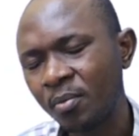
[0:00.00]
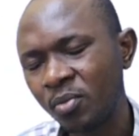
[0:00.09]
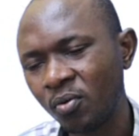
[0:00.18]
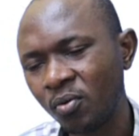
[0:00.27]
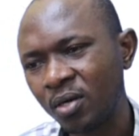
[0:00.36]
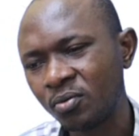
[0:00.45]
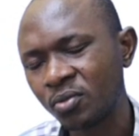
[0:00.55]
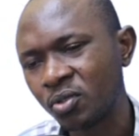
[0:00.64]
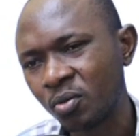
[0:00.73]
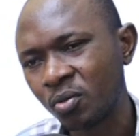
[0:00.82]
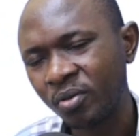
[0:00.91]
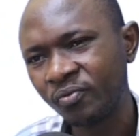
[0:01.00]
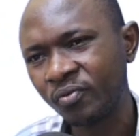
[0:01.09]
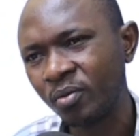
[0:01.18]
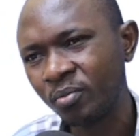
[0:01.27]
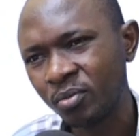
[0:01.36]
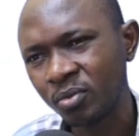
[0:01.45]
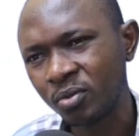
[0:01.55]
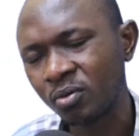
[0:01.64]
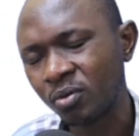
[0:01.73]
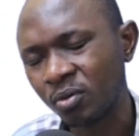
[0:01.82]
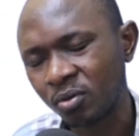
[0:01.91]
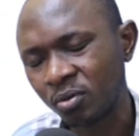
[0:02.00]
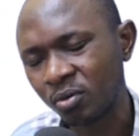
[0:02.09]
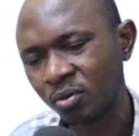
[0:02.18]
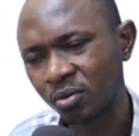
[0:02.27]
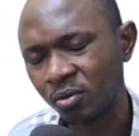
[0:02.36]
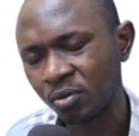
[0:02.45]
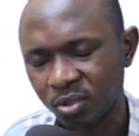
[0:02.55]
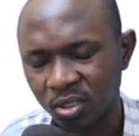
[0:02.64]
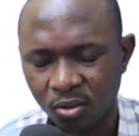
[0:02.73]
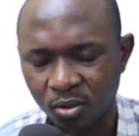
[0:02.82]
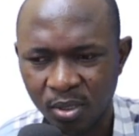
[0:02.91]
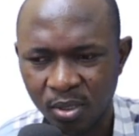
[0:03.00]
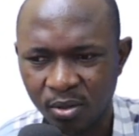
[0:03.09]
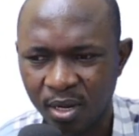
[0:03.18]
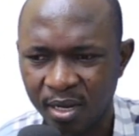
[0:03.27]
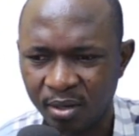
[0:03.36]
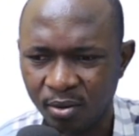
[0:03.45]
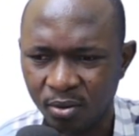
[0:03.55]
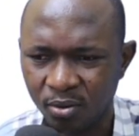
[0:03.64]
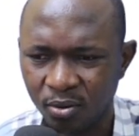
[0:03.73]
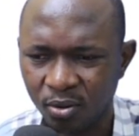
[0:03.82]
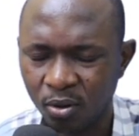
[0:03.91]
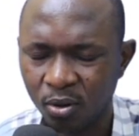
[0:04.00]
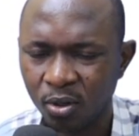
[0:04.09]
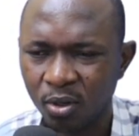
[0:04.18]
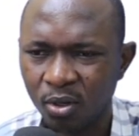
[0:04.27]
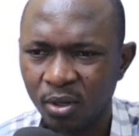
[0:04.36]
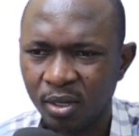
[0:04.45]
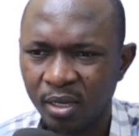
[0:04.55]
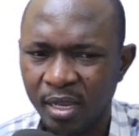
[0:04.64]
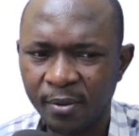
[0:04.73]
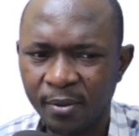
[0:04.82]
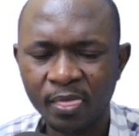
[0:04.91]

That is what possibly, that's where prescription will come in.